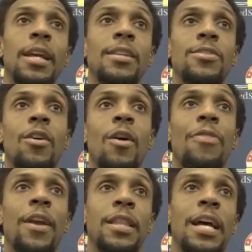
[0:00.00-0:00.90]
And so I
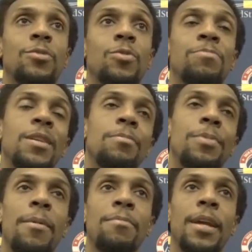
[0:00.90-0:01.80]
think that's what's been the
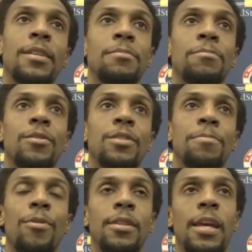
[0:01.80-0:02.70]
probably biggest and most
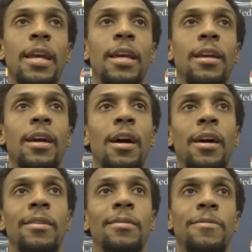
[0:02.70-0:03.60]
important thing.
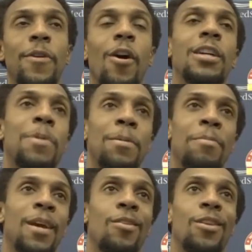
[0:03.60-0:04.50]
As far as people
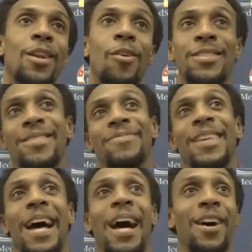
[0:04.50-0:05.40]
being on notice,
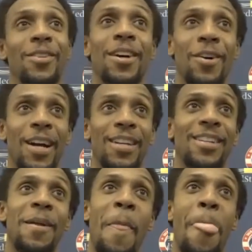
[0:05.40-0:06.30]
I don't know.
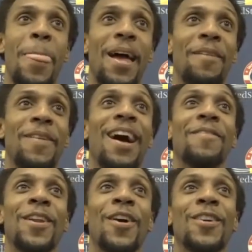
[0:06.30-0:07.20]

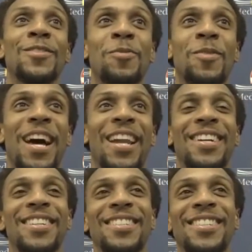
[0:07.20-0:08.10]
I've learned to kind
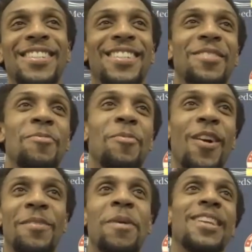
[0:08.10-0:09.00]
of
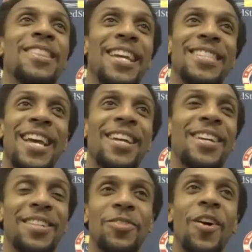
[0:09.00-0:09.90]
worry about the things I
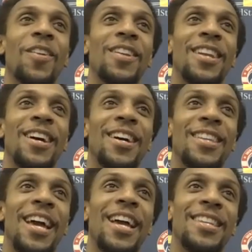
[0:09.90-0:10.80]
can control, and
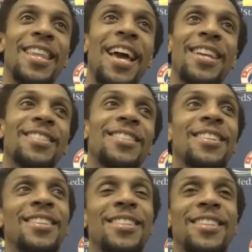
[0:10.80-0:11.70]
that
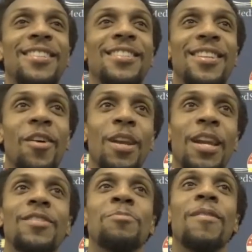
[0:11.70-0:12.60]
you know,
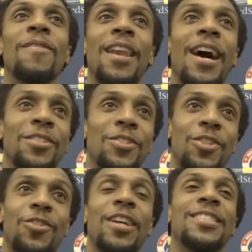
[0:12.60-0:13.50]
relieves me of a lot of
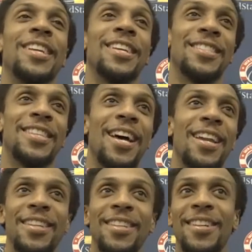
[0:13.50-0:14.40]
stress and anxiety.